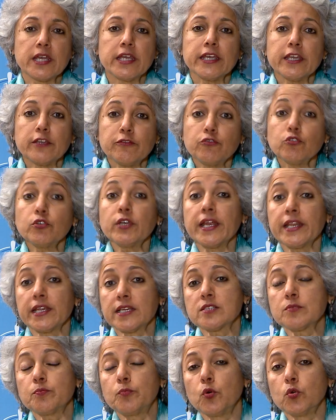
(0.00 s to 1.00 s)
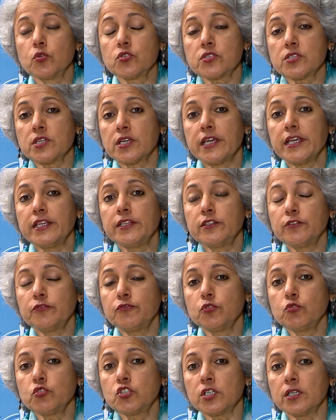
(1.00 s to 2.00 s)
if you get exposed in the
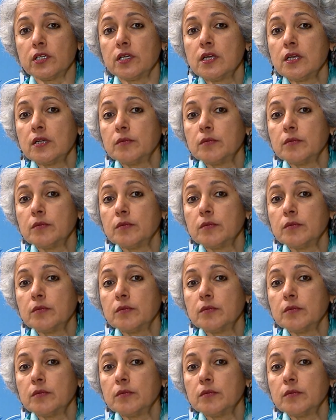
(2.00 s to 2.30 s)
future,